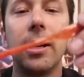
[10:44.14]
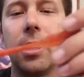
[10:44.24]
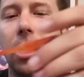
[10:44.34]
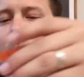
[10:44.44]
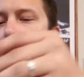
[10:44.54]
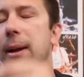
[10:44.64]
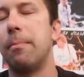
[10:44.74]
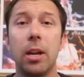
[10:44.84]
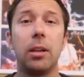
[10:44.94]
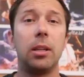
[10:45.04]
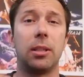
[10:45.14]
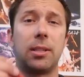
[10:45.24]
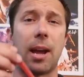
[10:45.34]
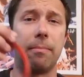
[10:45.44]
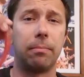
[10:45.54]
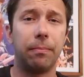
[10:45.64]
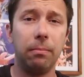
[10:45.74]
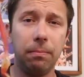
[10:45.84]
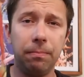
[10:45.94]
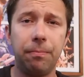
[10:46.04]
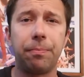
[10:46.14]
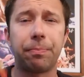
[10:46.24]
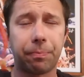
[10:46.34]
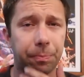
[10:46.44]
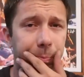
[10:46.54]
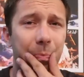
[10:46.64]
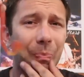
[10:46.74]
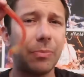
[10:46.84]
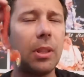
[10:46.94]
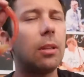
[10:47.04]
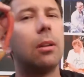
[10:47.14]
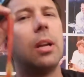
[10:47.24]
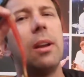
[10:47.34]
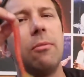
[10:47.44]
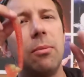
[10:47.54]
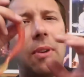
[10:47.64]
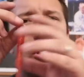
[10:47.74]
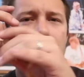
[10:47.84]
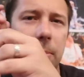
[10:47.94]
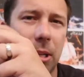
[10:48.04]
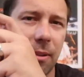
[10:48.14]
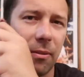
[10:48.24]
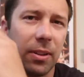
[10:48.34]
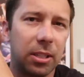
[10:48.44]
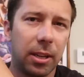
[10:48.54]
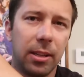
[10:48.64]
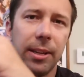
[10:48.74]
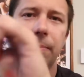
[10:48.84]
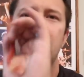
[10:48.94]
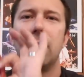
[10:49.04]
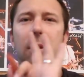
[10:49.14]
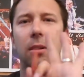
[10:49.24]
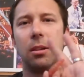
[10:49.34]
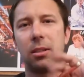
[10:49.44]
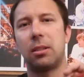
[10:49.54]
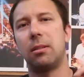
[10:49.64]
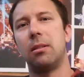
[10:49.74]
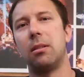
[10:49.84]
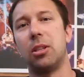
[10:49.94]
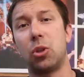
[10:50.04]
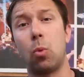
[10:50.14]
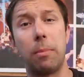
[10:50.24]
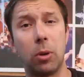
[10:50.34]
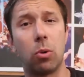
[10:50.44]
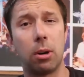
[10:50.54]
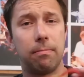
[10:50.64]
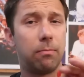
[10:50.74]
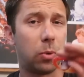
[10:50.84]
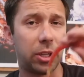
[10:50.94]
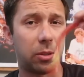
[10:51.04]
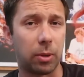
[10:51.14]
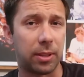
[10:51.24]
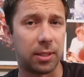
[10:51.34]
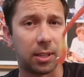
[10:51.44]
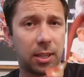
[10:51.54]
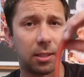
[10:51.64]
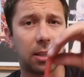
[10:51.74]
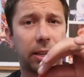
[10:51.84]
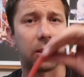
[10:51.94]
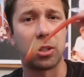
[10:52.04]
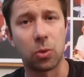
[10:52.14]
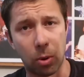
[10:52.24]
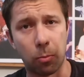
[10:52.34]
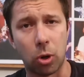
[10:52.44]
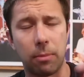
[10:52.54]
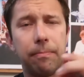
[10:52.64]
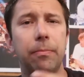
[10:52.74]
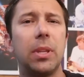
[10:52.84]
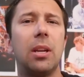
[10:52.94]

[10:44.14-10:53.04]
can tell you why. Needless to say, if you've been following the MLF events lately, the swimming worm, which is what this is, like a swim worm,